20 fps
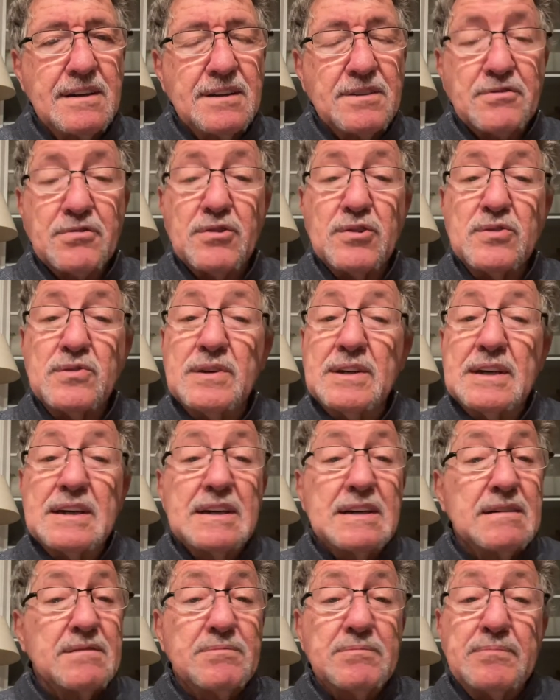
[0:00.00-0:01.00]
through
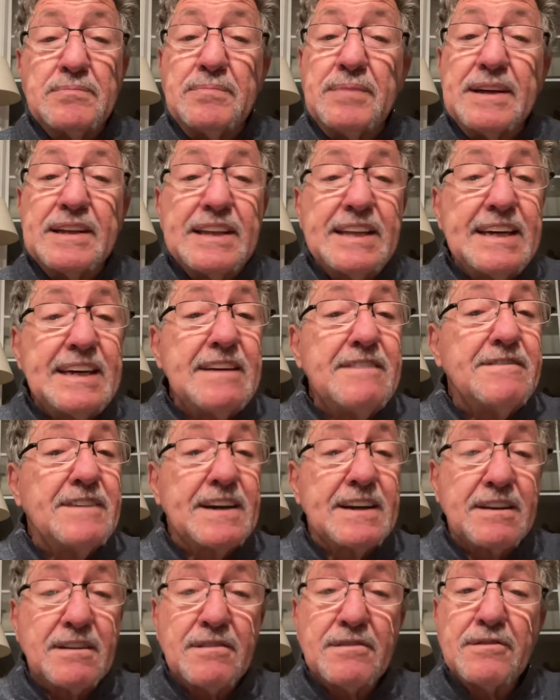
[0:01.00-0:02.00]

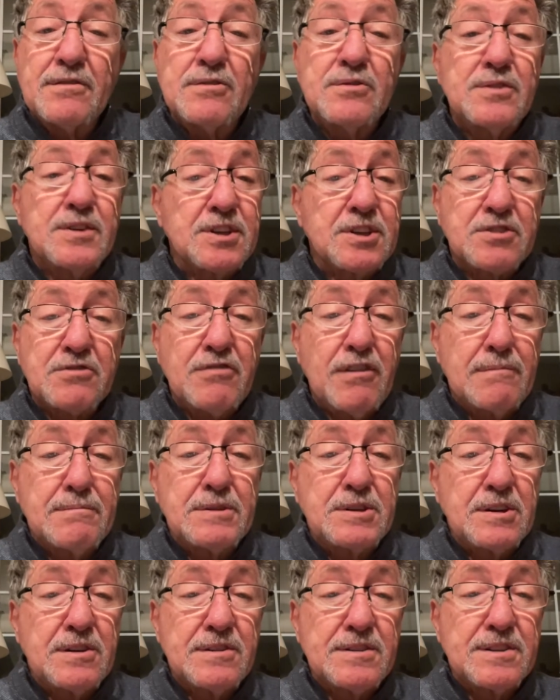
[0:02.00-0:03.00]
believing through the
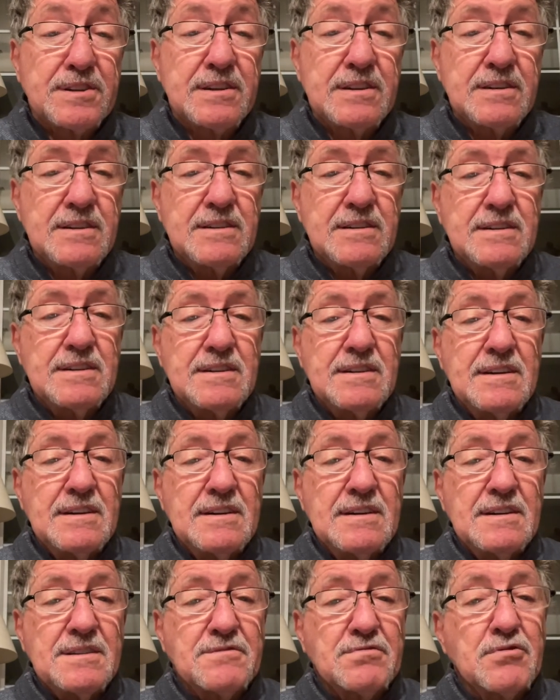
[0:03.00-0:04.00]
scriptures,
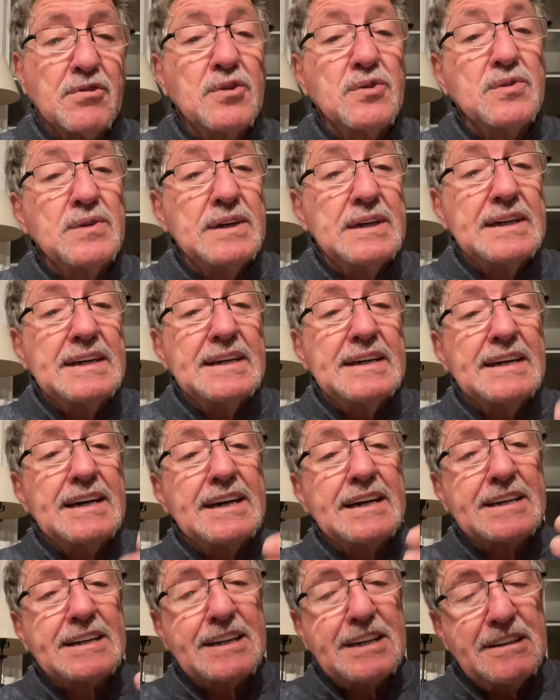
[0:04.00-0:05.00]
through
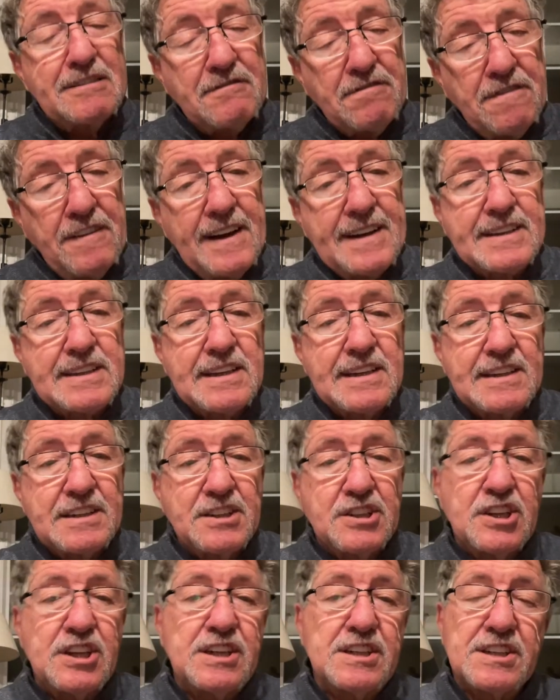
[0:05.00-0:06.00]
uh, confessing
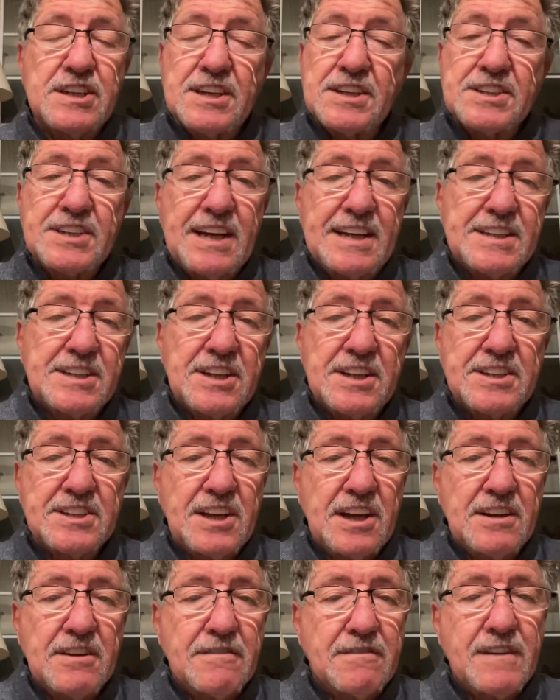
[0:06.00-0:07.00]
Jesus as the
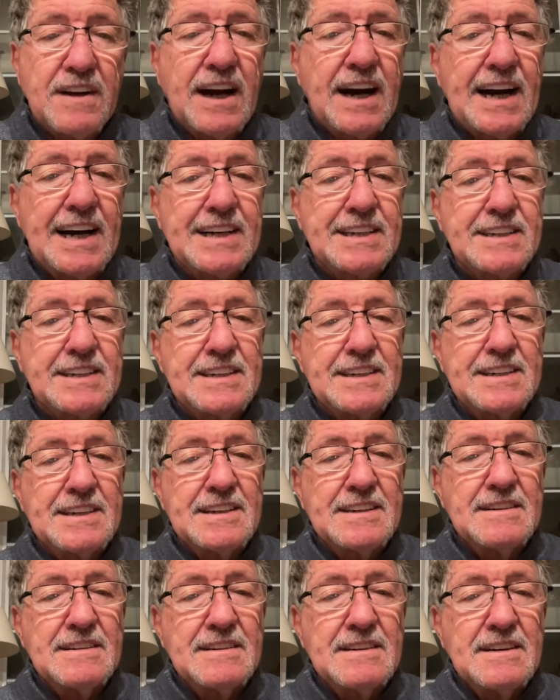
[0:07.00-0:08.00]
Son of God,
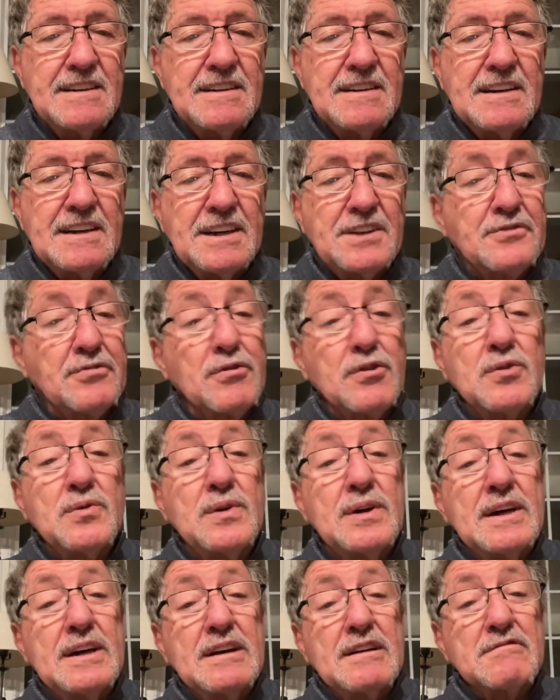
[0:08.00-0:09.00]

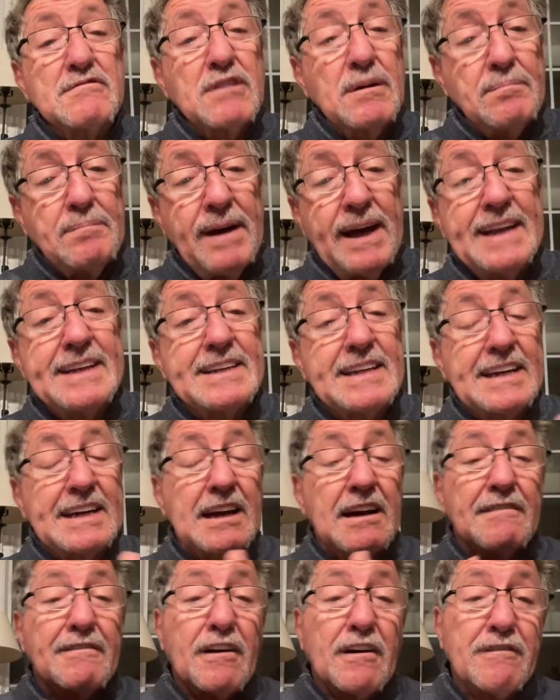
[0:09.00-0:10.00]
through repenting
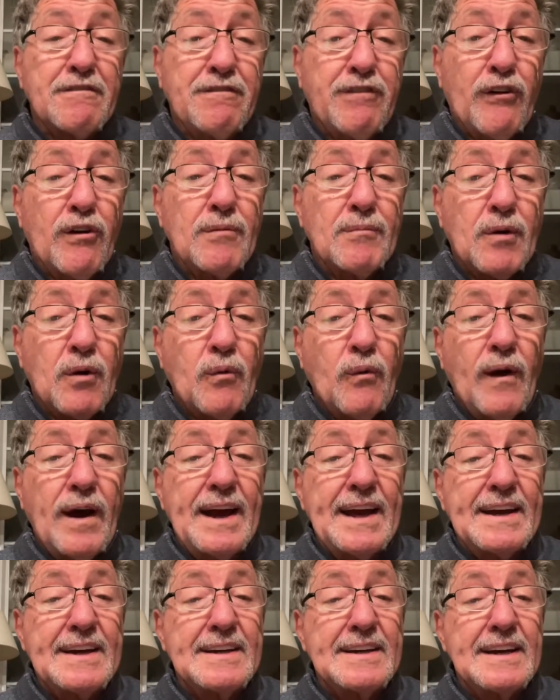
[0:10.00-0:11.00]
of our former
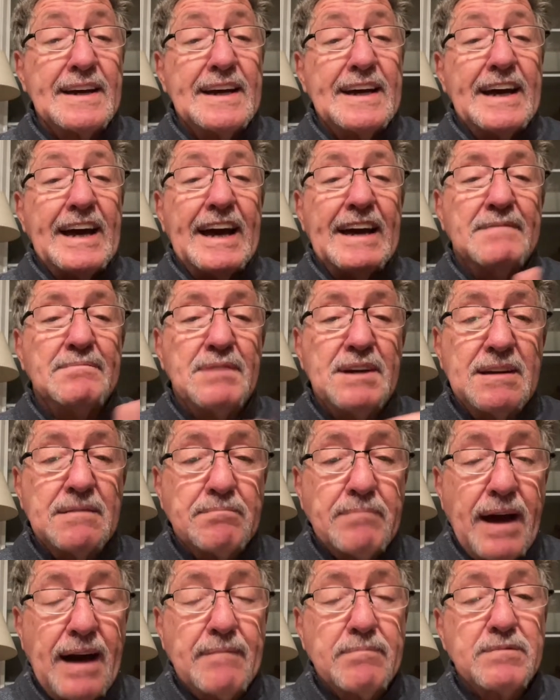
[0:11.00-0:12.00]
way and
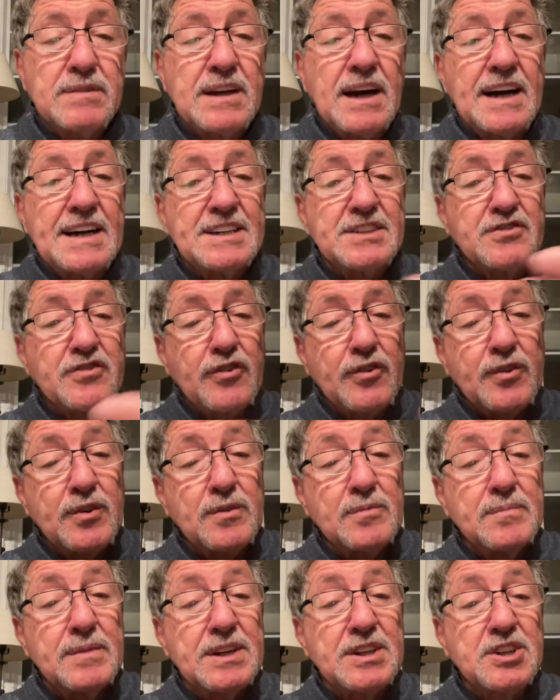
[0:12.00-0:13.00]
being baptized for the
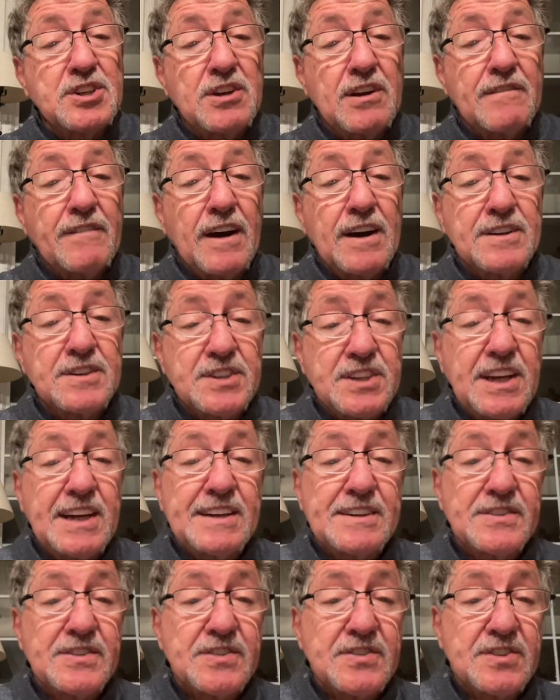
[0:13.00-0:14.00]
remission of our
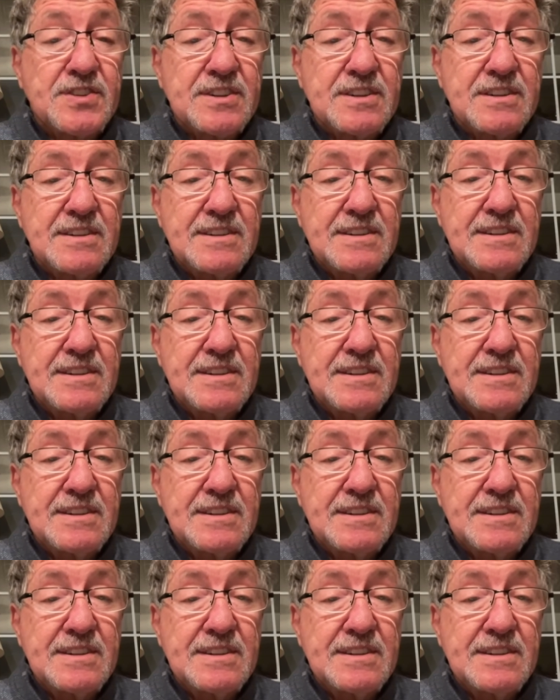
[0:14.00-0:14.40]
sins.